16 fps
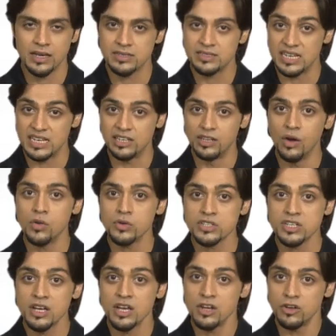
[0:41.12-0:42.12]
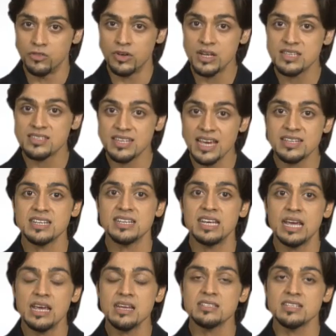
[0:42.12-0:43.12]
Take note,
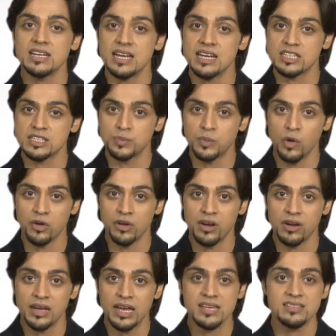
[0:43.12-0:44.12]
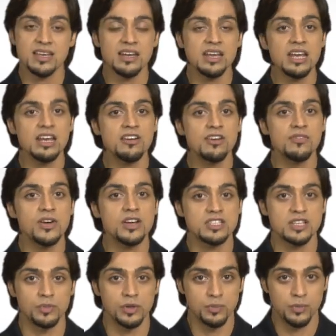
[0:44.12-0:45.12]
resetting Internet Explorer is an
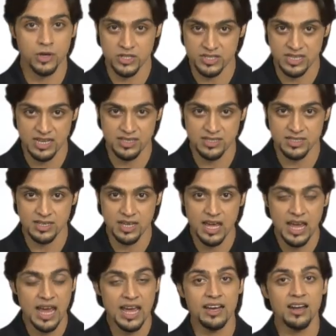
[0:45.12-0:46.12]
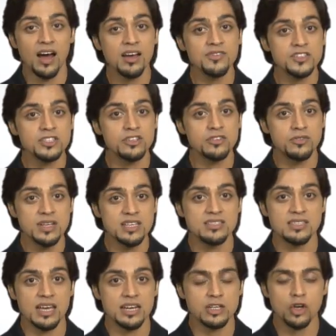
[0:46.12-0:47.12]
irreversible process, and after the
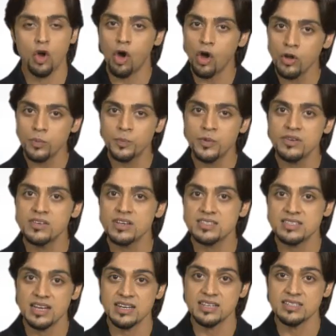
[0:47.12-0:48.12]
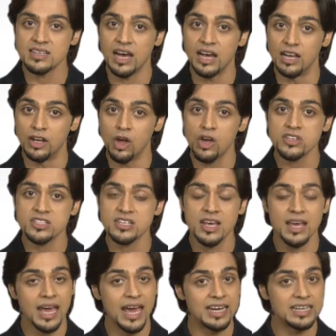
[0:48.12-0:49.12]
reset, all previous settings are lost
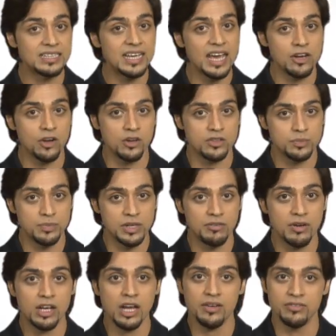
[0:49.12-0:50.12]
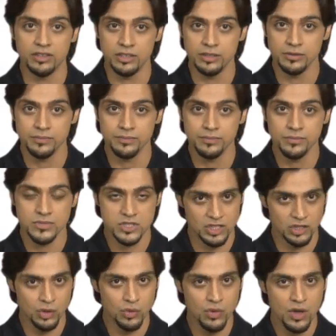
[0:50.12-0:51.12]
and cannot be recovered.
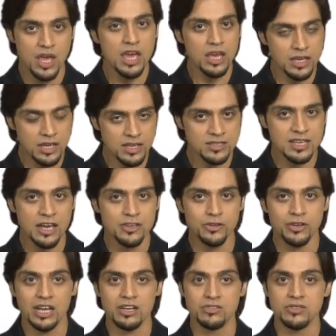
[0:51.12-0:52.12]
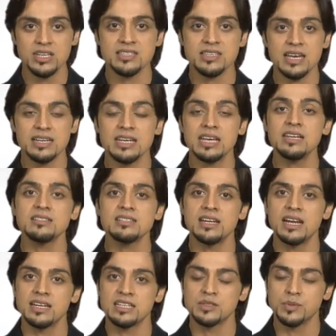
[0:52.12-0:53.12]
So, here's how you can reset
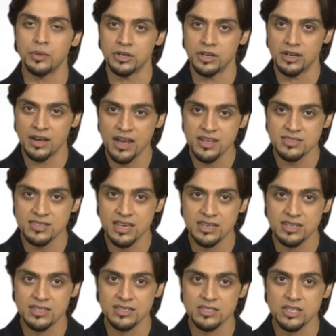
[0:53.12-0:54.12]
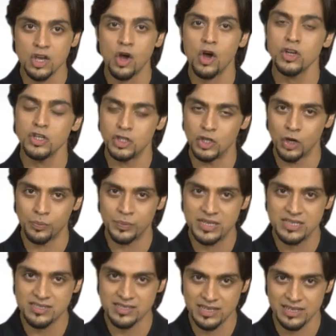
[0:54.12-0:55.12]
Internet Explorer 9 settings on your
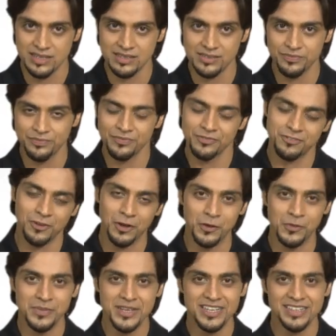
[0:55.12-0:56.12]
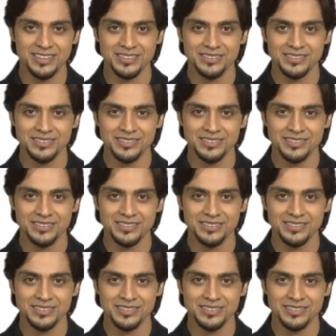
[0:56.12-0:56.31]
PC. Follow me.